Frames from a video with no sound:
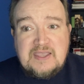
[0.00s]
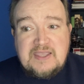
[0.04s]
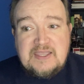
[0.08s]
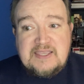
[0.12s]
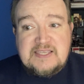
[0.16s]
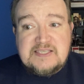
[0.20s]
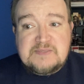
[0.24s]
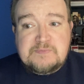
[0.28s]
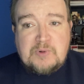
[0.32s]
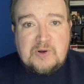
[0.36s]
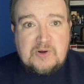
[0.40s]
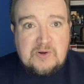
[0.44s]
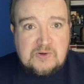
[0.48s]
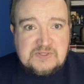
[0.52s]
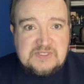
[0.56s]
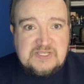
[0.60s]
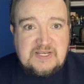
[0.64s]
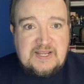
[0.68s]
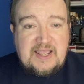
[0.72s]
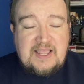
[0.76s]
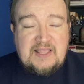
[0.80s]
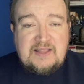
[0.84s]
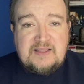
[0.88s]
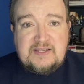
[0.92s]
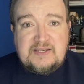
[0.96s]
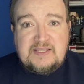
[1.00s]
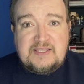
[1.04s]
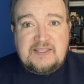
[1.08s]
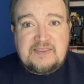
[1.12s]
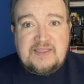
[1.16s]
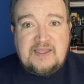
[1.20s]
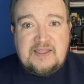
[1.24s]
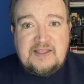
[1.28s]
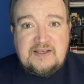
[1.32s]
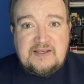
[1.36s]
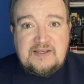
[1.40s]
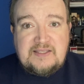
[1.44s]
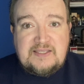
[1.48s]
his personality
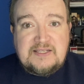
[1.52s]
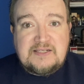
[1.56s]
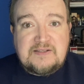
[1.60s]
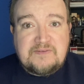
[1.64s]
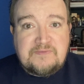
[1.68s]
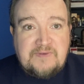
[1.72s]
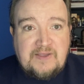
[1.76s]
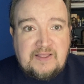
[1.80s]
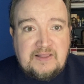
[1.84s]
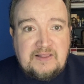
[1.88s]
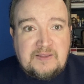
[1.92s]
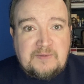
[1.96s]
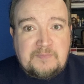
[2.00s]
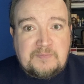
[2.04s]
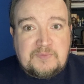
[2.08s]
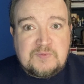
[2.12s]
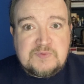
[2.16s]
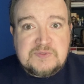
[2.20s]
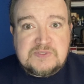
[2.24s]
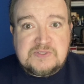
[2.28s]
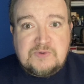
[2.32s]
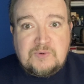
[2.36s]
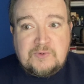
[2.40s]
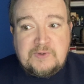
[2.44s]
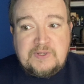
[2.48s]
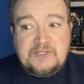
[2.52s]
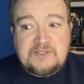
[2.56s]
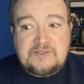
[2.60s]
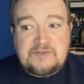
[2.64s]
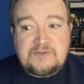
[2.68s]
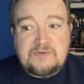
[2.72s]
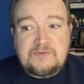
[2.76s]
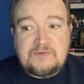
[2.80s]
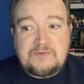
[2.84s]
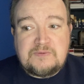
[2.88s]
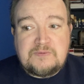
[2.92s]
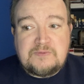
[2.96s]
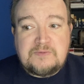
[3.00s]
that he developed was going
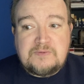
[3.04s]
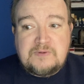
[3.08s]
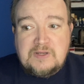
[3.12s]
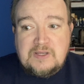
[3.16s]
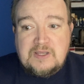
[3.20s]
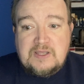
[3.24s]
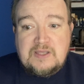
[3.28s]
to,